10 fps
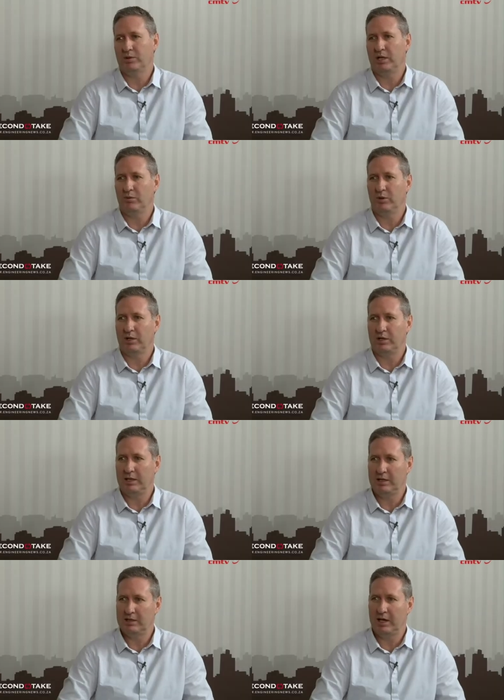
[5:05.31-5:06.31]
network and
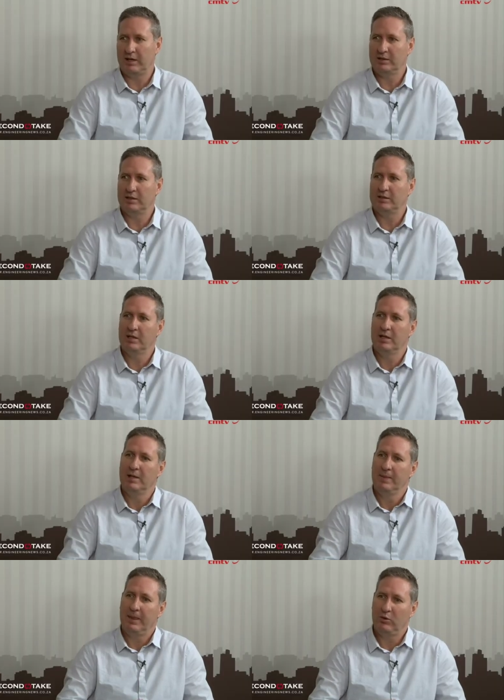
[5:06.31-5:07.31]
needs access,
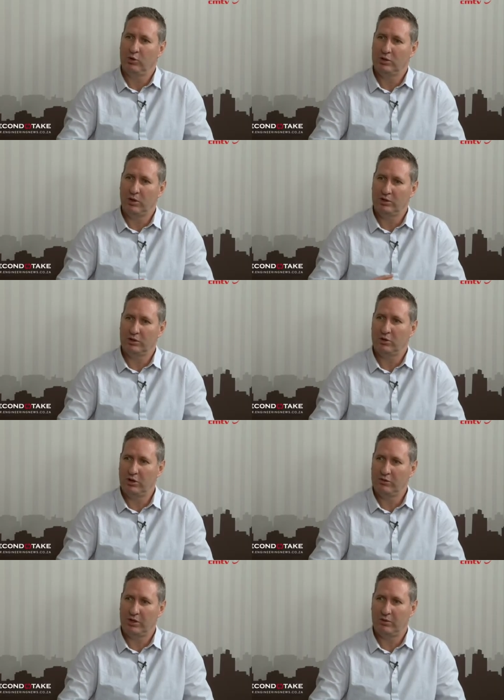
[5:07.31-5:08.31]
it also wants to
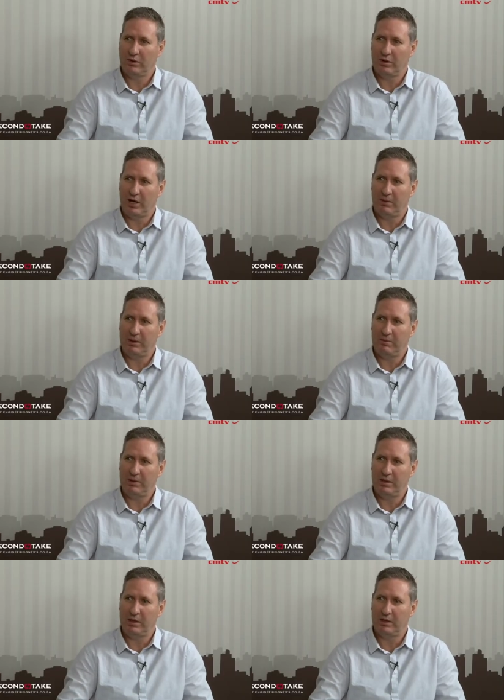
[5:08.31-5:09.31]
contract with an
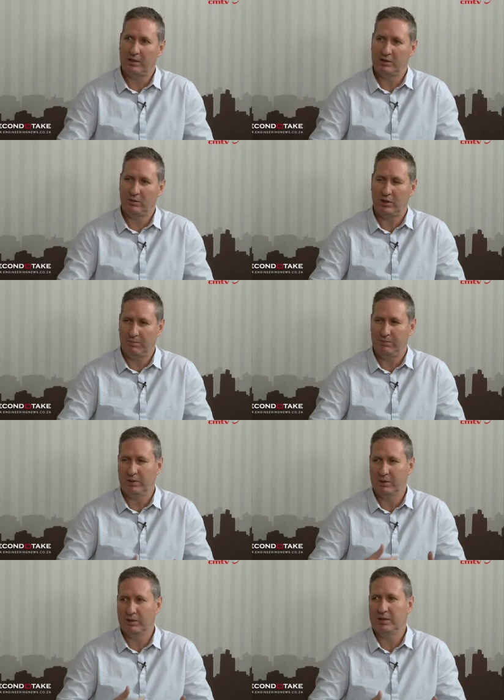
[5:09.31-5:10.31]
IPP. It doesn't want to
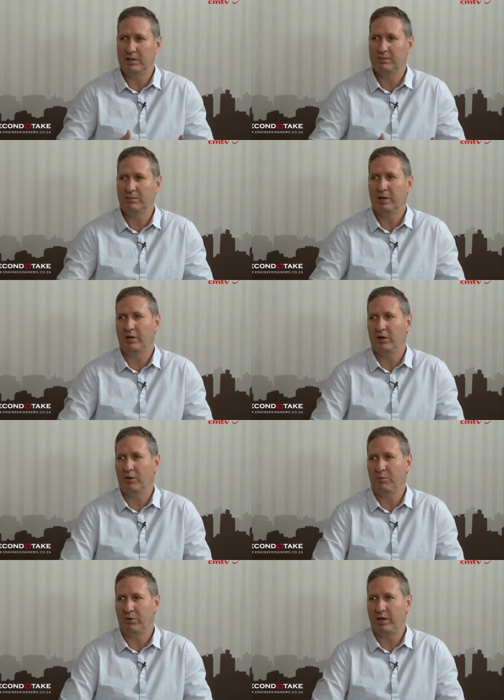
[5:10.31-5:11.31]
build these and
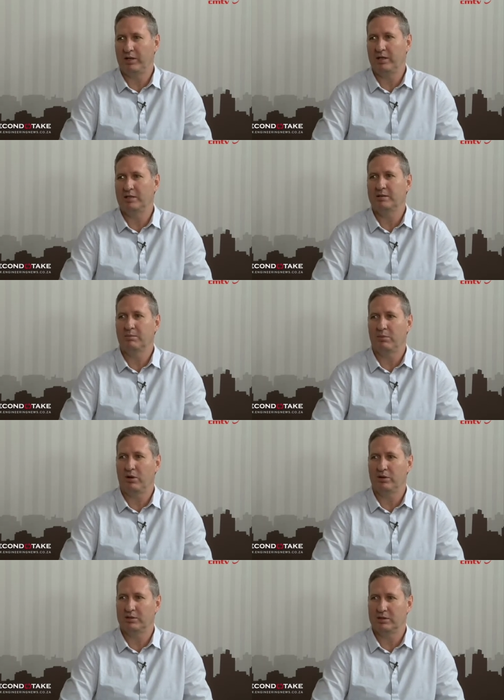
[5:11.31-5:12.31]
operate these
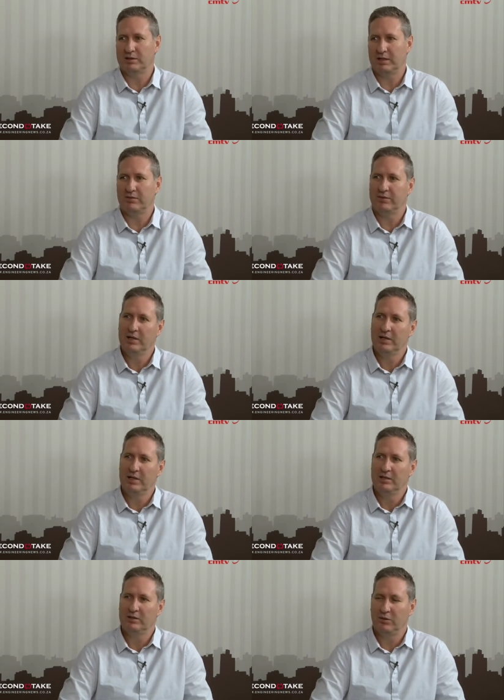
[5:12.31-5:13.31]
plants itself.
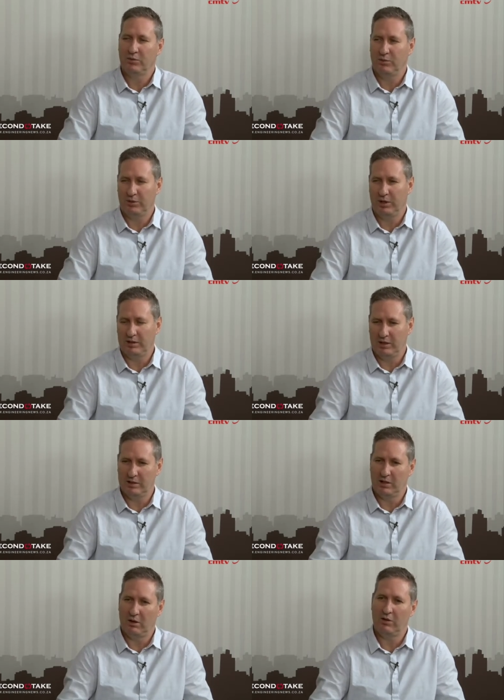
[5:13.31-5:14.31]
So
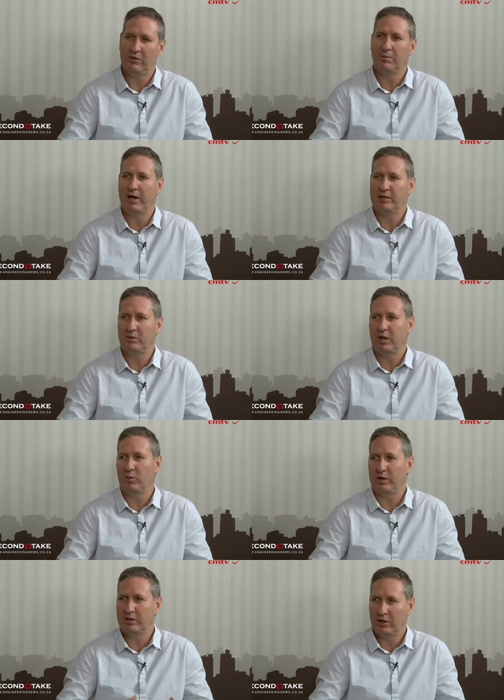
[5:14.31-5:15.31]
there's a lot of debate around
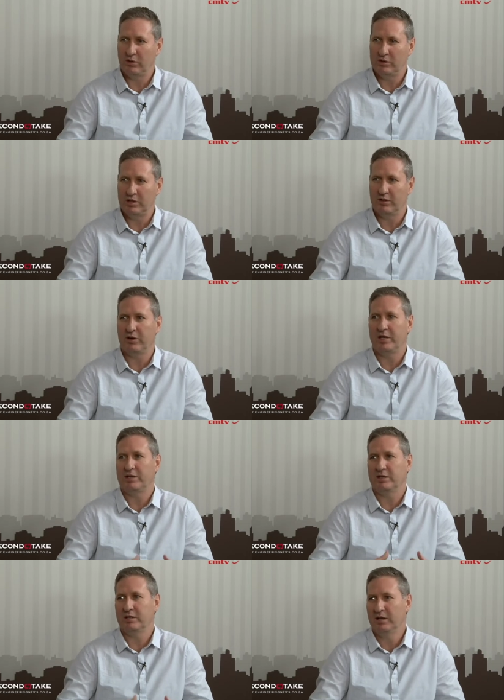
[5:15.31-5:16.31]
what is own
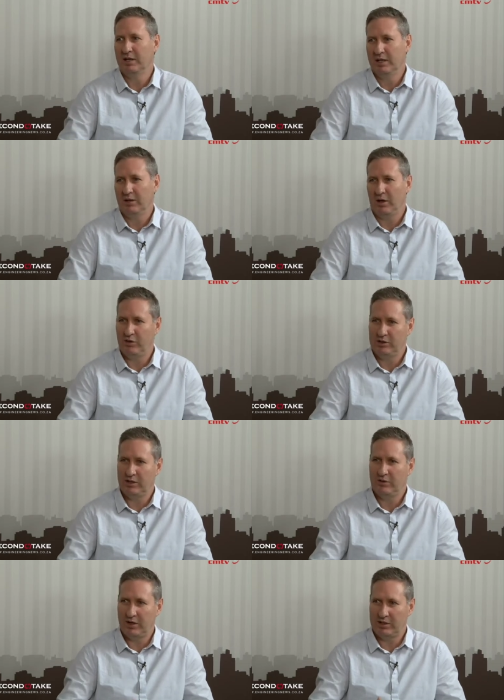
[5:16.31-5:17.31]
generation. Own
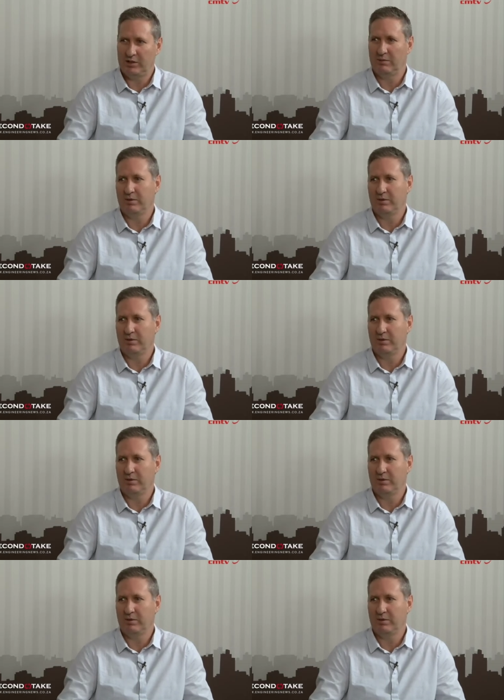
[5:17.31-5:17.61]
generation